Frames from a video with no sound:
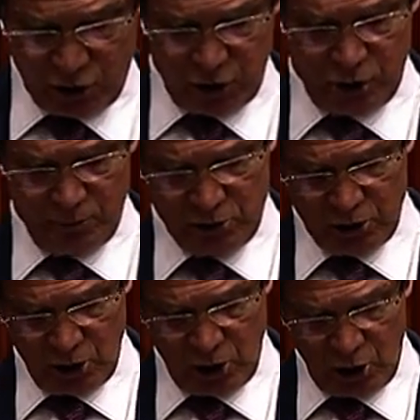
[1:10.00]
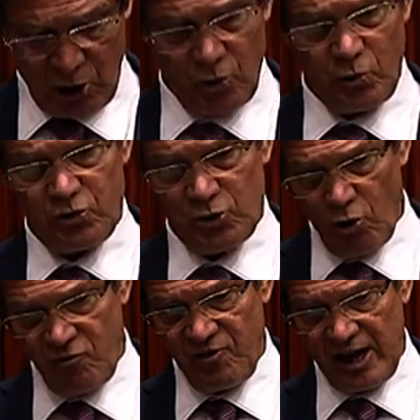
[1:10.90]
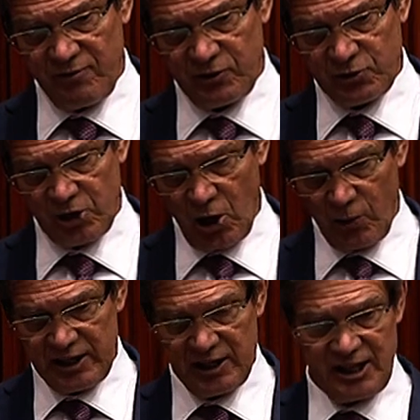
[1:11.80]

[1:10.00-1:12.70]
terms with no favors owing